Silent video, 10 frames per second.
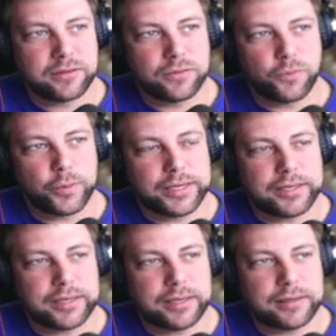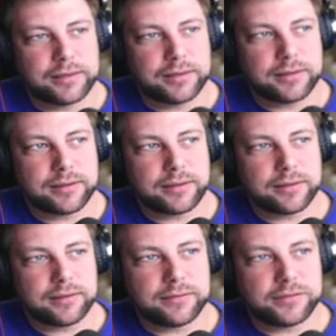we need
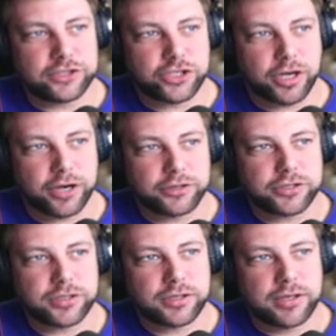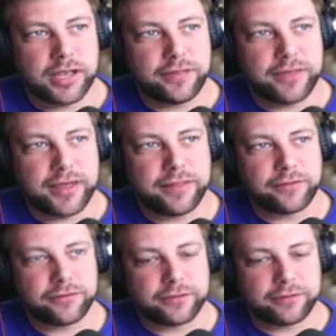to charge. And then
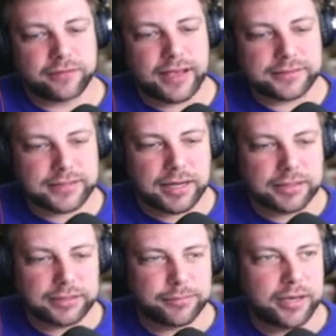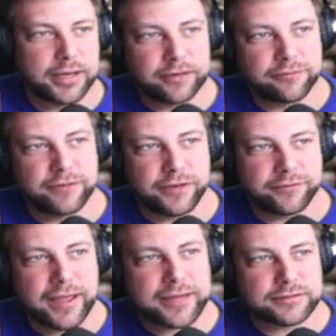there's this last column of
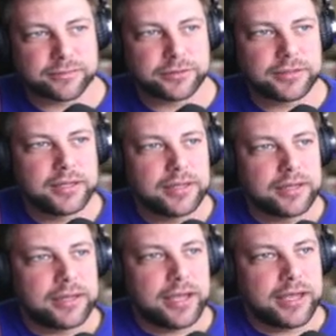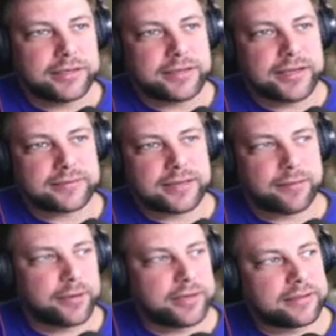taxable. And yes, that
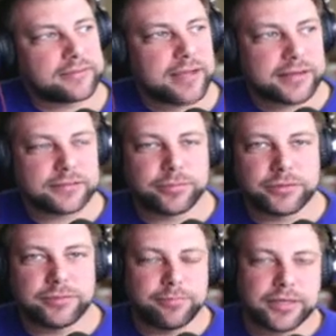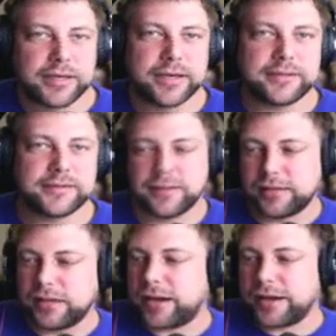money is taxable because
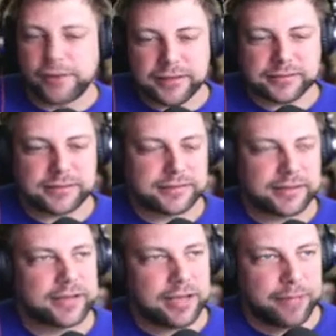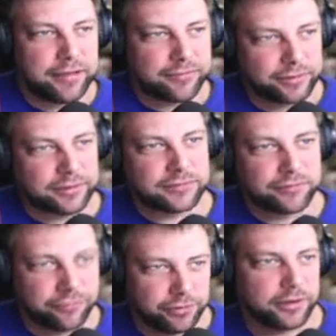the IRS is going to come after us
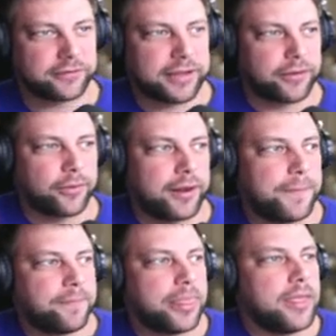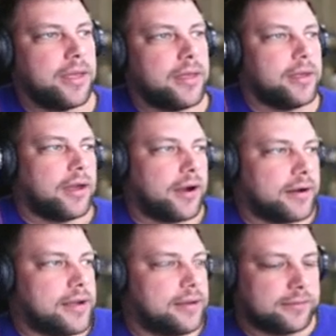for our salary. All
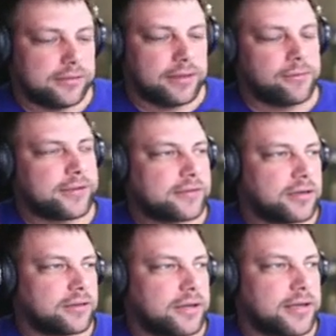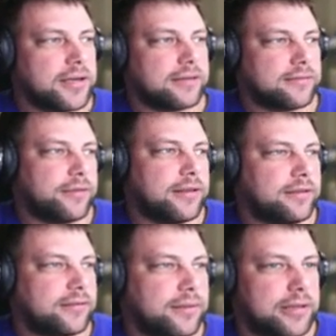right. So then we start looking at some
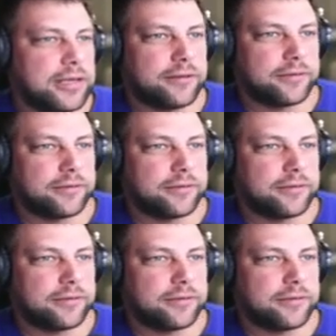of the other